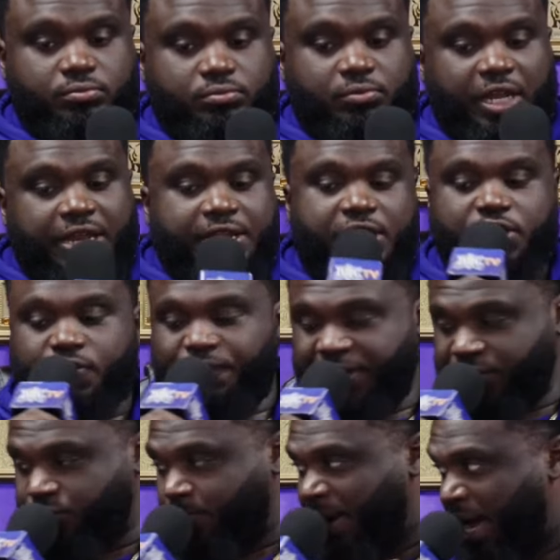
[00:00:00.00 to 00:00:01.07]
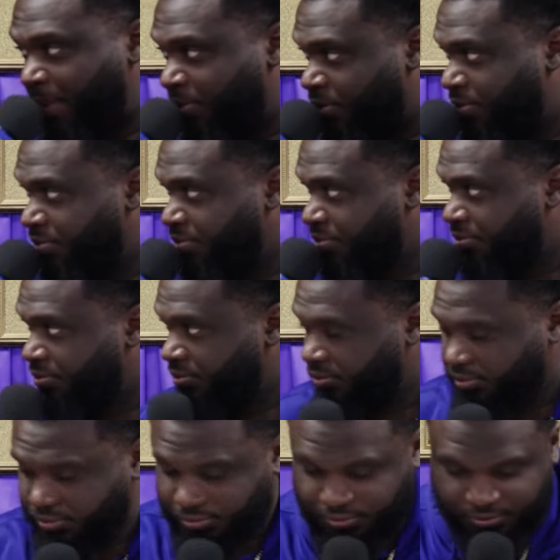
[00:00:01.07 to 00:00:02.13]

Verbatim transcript: And then you forget your Bible. Right.